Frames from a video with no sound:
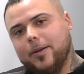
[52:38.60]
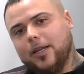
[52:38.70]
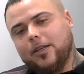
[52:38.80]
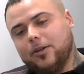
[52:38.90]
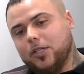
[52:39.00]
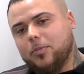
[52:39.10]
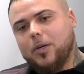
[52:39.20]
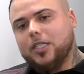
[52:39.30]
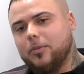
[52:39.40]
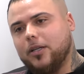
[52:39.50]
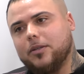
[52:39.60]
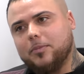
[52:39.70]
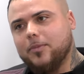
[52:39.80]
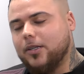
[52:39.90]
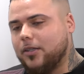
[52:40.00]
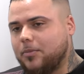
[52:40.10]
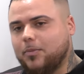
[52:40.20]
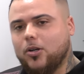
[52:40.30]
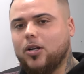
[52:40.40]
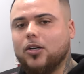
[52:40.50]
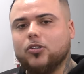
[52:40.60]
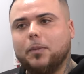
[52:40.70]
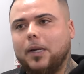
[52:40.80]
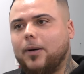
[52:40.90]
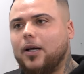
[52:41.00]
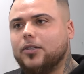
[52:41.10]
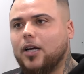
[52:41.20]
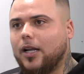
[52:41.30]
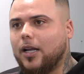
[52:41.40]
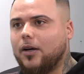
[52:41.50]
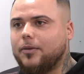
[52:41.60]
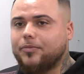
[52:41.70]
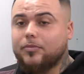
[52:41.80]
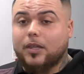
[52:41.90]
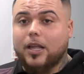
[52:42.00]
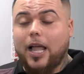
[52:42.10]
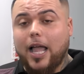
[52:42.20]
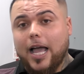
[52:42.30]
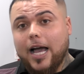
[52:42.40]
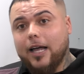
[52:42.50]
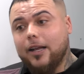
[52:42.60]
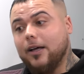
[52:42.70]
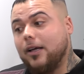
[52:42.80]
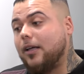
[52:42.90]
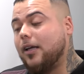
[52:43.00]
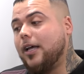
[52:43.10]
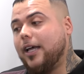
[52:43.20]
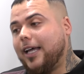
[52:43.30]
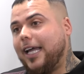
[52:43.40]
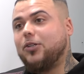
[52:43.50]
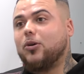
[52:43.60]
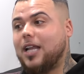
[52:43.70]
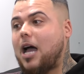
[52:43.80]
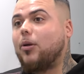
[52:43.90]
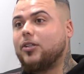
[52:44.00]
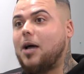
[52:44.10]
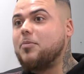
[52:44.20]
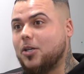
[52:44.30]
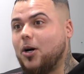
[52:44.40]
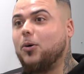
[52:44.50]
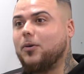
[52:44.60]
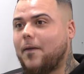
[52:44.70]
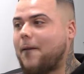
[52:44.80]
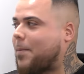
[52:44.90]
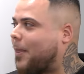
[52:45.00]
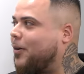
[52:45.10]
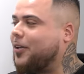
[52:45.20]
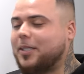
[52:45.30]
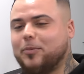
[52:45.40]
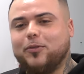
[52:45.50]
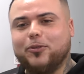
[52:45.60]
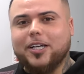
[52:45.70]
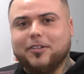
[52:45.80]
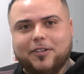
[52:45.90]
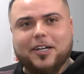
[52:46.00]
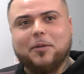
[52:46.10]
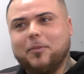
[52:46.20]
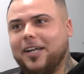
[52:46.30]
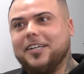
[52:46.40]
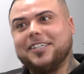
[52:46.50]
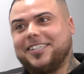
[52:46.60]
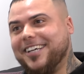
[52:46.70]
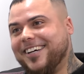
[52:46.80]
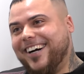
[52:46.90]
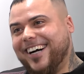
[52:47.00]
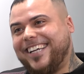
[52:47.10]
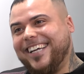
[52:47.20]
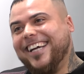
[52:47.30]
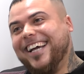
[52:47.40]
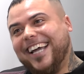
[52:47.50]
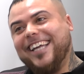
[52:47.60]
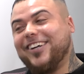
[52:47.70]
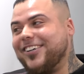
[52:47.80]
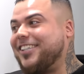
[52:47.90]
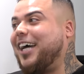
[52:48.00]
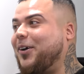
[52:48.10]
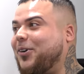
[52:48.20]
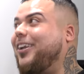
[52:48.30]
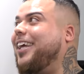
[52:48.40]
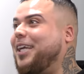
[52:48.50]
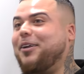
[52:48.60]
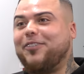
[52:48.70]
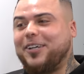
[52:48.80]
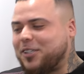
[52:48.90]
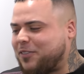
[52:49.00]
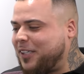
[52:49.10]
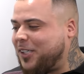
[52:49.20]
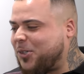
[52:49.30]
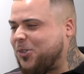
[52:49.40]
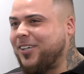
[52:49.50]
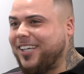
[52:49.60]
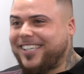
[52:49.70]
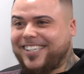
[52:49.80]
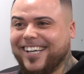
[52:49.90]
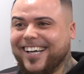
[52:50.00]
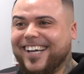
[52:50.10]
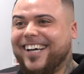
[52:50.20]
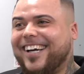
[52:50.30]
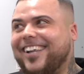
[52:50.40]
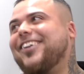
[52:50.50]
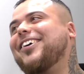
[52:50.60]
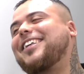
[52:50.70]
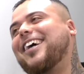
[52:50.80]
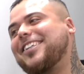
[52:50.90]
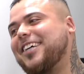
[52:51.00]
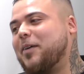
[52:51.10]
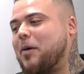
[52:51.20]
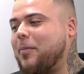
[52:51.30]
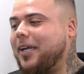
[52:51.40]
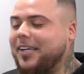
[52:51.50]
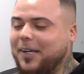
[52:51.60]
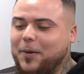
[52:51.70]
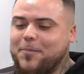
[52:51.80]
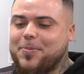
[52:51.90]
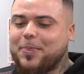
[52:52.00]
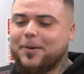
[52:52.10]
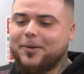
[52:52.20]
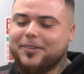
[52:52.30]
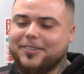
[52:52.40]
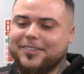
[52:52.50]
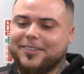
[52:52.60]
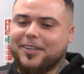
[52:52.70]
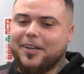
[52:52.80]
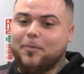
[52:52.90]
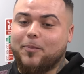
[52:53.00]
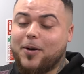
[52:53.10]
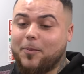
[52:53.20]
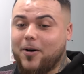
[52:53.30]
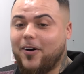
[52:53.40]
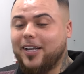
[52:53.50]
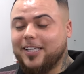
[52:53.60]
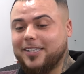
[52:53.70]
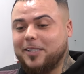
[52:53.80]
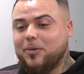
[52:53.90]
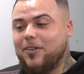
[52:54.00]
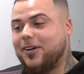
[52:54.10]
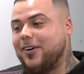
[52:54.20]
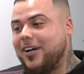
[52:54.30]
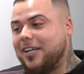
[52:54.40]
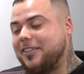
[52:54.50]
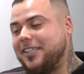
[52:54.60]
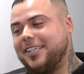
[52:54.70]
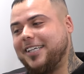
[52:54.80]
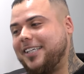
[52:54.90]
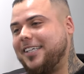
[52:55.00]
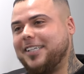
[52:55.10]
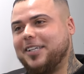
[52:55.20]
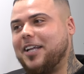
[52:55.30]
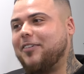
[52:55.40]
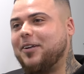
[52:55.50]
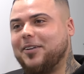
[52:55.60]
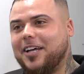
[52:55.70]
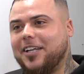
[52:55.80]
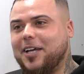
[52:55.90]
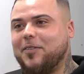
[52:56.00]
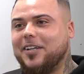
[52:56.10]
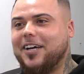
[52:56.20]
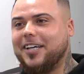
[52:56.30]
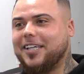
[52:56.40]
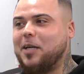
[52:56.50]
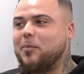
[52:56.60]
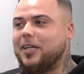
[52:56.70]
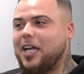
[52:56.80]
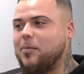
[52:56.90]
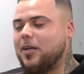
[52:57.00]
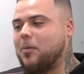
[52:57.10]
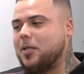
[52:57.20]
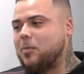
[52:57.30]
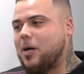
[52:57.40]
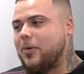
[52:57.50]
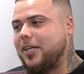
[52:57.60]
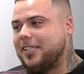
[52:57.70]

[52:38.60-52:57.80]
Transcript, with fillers: And then there was, must have been good 100 people outside now. And uh, he's gone, now it's time to go. And I looked at him, I thought, yeah, fucking Betty's. fucking. Yeah. He goes, now you leave. He goes, finish your drinks. And I looked outside of my mate, um, uh, Martin as his brother Clive, he, he, he's another another nut. Game game game as a brother.